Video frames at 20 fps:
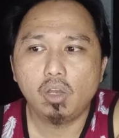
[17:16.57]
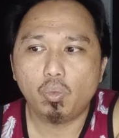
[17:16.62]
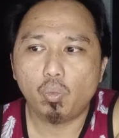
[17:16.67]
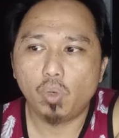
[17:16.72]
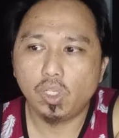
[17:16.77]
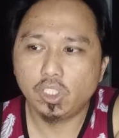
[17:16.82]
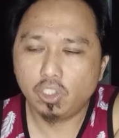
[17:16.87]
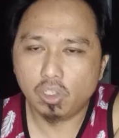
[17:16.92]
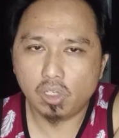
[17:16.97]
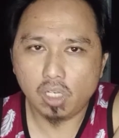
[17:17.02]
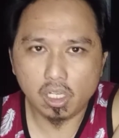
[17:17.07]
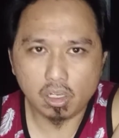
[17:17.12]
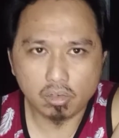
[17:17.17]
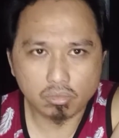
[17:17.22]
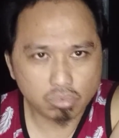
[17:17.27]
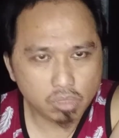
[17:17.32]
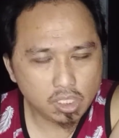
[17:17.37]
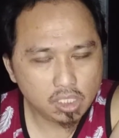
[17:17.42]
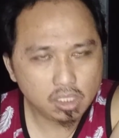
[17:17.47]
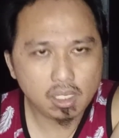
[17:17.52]
Once you click
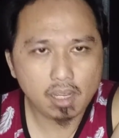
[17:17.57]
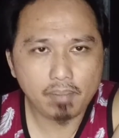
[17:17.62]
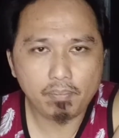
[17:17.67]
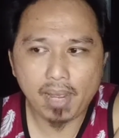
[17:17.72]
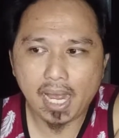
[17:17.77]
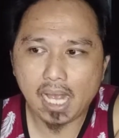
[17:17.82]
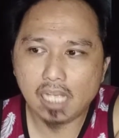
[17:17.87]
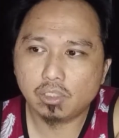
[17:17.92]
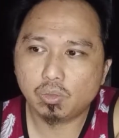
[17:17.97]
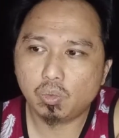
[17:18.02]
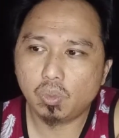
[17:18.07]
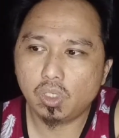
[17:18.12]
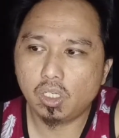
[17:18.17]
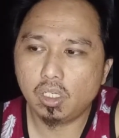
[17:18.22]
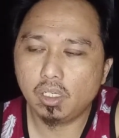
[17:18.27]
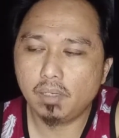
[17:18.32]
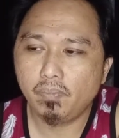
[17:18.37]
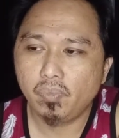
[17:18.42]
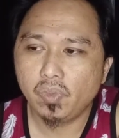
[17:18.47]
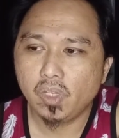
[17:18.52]
on reset
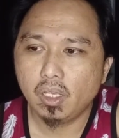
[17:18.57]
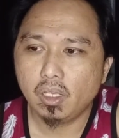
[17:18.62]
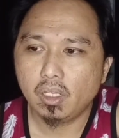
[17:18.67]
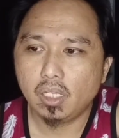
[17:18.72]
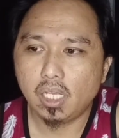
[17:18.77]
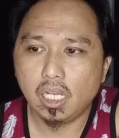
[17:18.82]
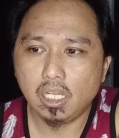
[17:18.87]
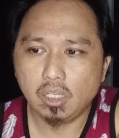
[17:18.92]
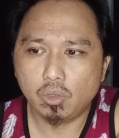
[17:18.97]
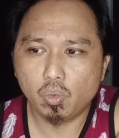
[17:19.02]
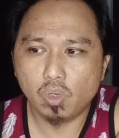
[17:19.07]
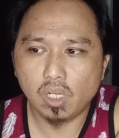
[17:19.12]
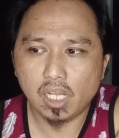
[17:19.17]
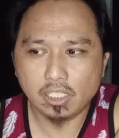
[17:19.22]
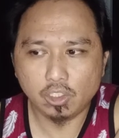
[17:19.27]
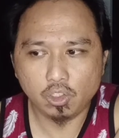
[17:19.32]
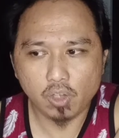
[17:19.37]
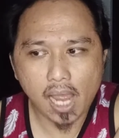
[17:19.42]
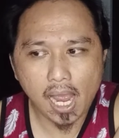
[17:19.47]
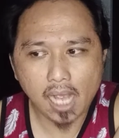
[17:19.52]
password, then it will
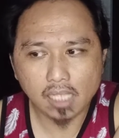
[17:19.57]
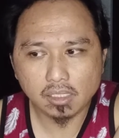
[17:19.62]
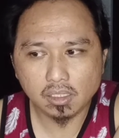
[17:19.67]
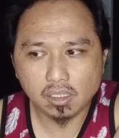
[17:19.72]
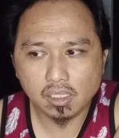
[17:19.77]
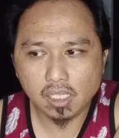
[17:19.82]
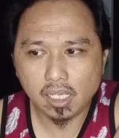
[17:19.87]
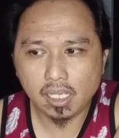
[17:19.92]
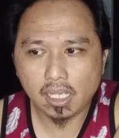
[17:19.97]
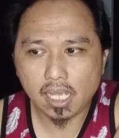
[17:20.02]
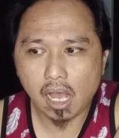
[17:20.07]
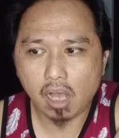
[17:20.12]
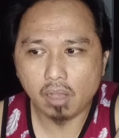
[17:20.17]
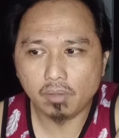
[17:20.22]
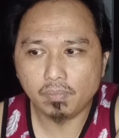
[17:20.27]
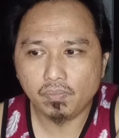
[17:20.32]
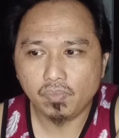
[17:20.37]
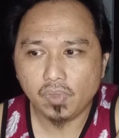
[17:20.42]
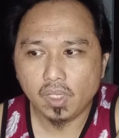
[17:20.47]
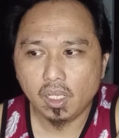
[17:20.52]
let you access the
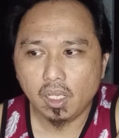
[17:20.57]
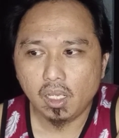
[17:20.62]
account.